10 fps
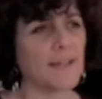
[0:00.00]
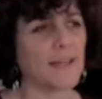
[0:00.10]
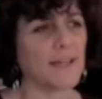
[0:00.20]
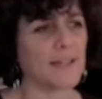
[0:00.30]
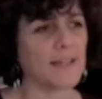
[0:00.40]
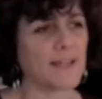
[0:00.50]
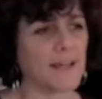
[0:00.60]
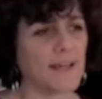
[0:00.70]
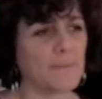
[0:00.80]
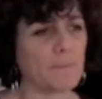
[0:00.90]
and
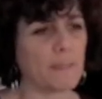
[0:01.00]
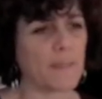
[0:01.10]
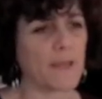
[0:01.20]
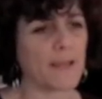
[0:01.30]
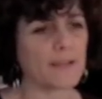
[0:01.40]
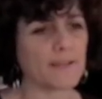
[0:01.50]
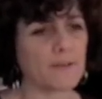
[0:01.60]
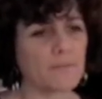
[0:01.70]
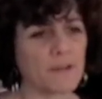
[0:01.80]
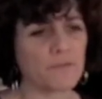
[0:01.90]
I did my